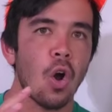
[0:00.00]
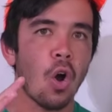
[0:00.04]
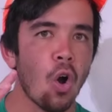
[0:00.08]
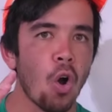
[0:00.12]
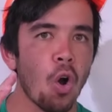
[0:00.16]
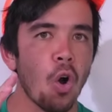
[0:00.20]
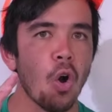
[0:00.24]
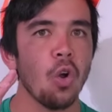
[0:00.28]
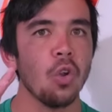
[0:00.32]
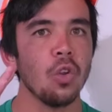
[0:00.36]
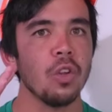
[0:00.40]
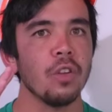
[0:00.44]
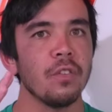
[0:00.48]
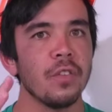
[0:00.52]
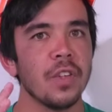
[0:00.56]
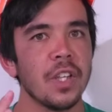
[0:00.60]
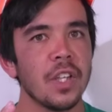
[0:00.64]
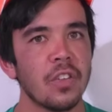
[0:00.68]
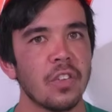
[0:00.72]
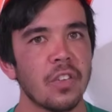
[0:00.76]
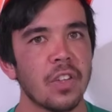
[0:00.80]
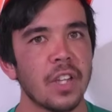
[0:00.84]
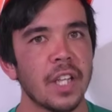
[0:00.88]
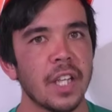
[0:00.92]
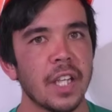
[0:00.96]
all of
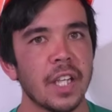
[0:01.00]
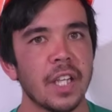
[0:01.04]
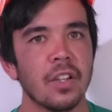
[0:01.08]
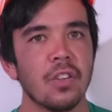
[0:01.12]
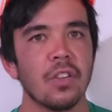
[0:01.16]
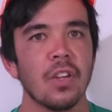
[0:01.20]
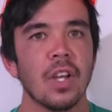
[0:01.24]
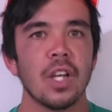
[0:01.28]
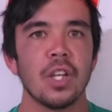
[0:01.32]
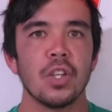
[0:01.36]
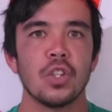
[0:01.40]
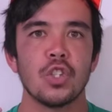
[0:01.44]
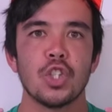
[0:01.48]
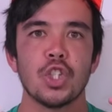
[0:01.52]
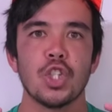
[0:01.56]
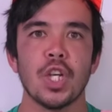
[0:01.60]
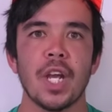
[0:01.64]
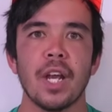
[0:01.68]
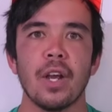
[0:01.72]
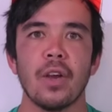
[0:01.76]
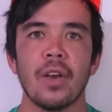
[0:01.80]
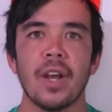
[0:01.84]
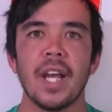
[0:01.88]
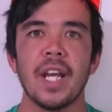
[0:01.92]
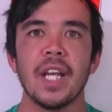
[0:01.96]
these things
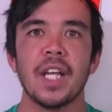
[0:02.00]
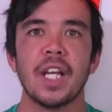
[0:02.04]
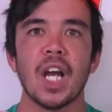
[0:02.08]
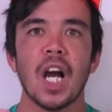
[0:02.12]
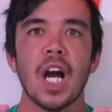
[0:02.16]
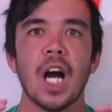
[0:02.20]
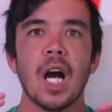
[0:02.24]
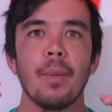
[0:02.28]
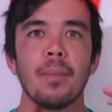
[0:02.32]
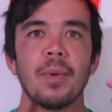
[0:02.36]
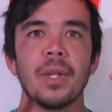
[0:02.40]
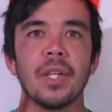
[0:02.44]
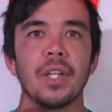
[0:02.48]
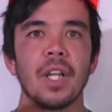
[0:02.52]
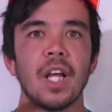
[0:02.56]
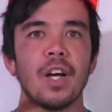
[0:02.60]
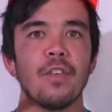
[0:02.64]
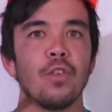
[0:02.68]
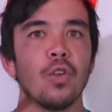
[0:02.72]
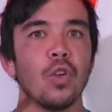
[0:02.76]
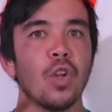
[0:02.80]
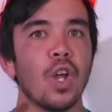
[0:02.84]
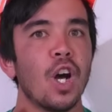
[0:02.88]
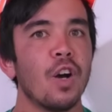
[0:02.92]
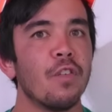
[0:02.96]
share a common
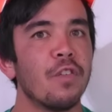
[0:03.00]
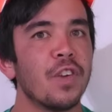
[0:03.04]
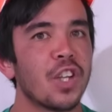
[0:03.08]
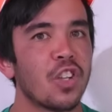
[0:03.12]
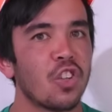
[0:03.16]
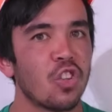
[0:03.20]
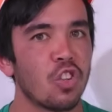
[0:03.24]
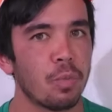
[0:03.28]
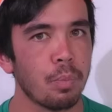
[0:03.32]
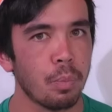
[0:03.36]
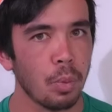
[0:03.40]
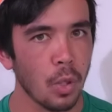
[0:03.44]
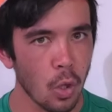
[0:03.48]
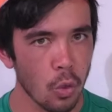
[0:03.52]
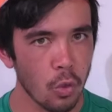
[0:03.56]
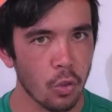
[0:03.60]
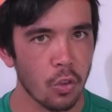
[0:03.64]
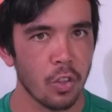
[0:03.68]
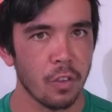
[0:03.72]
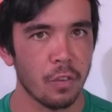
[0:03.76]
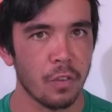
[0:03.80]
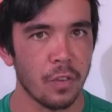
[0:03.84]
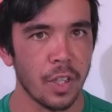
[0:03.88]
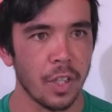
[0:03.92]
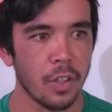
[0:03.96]
level of
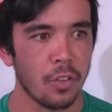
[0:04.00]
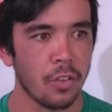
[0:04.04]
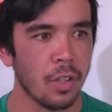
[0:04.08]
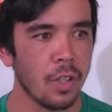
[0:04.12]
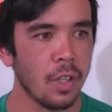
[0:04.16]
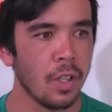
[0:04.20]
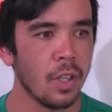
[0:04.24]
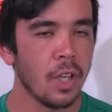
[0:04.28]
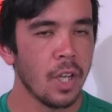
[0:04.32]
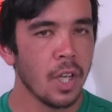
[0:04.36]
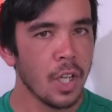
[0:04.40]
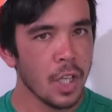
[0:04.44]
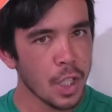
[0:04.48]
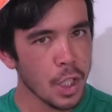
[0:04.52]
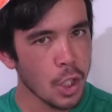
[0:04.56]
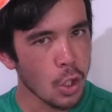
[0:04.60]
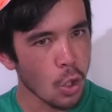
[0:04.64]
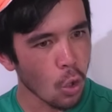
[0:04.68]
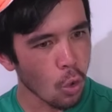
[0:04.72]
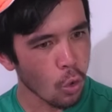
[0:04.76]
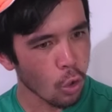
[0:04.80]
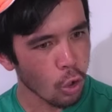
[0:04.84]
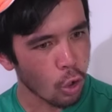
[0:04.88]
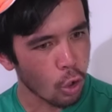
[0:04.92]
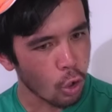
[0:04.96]
explosiveness. You
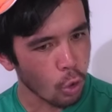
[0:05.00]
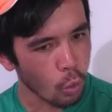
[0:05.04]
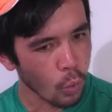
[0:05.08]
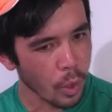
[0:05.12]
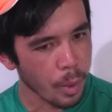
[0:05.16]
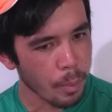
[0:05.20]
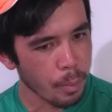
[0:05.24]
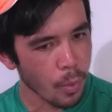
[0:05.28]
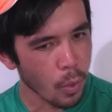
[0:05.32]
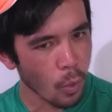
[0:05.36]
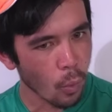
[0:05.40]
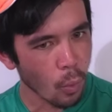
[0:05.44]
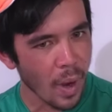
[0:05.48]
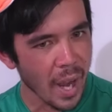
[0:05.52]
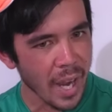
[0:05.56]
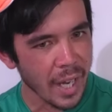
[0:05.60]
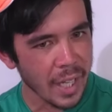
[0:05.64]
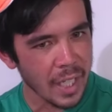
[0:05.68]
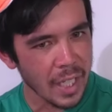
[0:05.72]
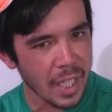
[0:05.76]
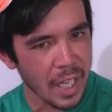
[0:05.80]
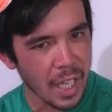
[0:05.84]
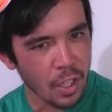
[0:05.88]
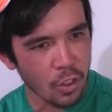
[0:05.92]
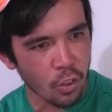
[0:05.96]
don't grip the
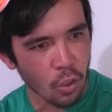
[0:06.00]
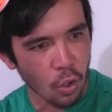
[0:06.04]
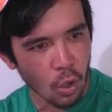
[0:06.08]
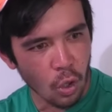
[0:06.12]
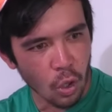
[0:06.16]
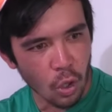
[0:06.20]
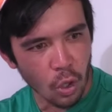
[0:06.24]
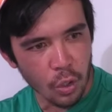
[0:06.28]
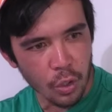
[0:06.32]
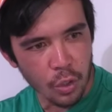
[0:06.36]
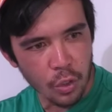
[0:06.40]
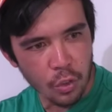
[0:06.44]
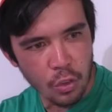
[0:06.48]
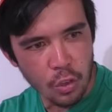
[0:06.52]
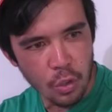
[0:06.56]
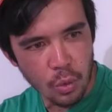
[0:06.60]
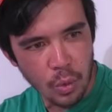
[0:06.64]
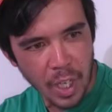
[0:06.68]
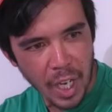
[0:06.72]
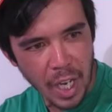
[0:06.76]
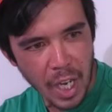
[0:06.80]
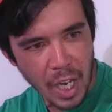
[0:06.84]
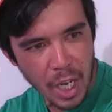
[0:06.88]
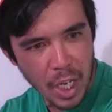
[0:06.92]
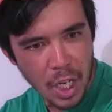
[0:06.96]
racket as hard as you
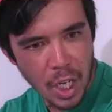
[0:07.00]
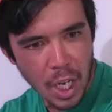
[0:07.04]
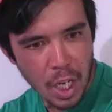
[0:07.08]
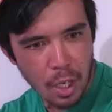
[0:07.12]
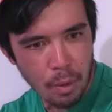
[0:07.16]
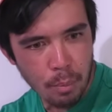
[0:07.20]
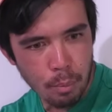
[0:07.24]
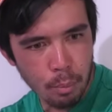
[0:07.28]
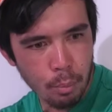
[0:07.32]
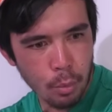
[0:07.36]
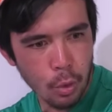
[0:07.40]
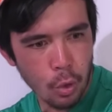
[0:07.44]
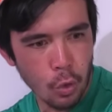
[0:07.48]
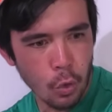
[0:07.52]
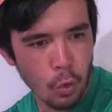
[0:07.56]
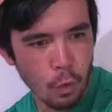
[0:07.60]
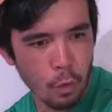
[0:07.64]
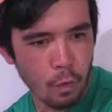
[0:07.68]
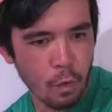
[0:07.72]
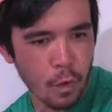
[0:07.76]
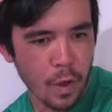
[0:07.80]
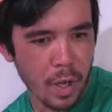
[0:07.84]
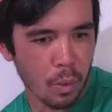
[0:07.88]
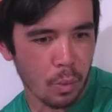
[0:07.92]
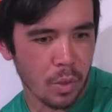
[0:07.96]
can and
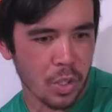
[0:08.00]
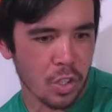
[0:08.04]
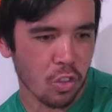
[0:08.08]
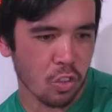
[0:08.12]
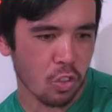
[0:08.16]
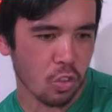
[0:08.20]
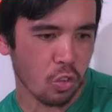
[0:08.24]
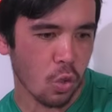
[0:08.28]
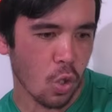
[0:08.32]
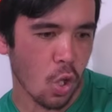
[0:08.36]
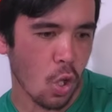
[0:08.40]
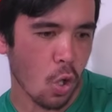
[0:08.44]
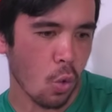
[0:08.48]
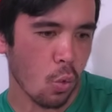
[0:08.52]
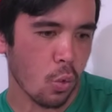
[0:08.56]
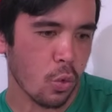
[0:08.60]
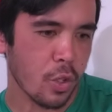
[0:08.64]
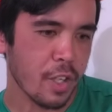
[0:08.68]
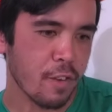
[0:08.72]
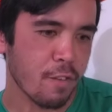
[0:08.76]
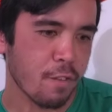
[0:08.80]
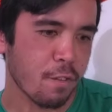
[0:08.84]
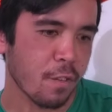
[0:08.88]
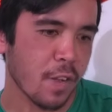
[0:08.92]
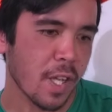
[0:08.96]
move very
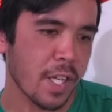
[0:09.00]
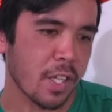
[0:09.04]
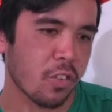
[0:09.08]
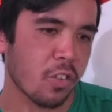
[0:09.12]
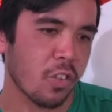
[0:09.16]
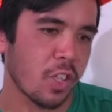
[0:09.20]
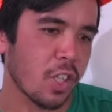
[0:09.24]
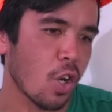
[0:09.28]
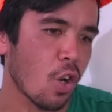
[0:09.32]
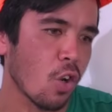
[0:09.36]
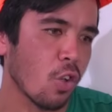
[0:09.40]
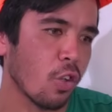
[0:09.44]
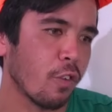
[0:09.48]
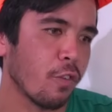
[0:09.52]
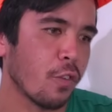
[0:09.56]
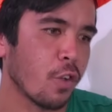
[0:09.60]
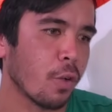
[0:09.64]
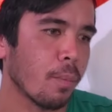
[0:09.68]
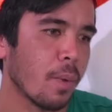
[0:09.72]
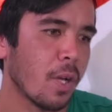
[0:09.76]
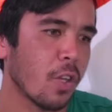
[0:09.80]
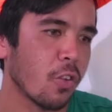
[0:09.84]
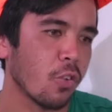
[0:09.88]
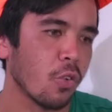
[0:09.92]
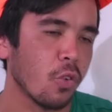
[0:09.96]
slowly, flexing all of
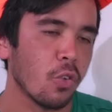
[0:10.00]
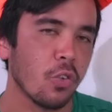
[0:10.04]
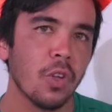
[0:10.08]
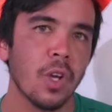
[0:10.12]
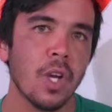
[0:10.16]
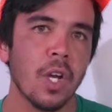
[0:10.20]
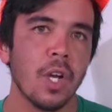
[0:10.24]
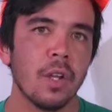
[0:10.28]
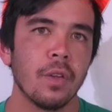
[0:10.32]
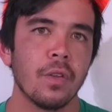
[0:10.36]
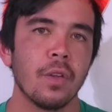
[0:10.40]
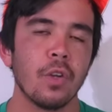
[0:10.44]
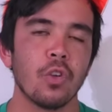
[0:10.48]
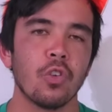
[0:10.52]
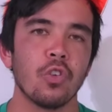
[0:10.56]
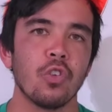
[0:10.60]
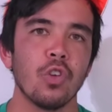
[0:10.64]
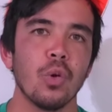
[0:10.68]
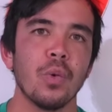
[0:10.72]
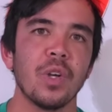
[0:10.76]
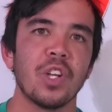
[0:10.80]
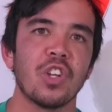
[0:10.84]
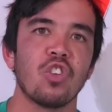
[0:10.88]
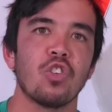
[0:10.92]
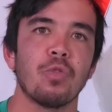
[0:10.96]
your muscles. There's
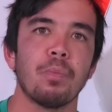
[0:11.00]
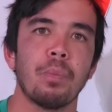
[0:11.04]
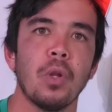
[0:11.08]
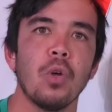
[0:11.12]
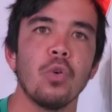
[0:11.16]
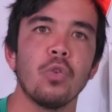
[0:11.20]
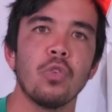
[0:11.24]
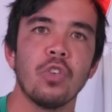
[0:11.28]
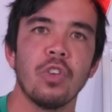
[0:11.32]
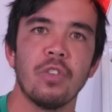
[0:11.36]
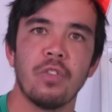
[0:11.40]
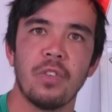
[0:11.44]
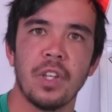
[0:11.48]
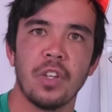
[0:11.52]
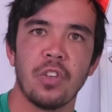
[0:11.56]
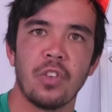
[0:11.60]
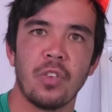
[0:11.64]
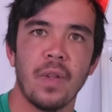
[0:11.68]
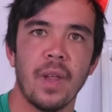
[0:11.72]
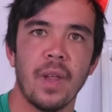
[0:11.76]
no explosiveness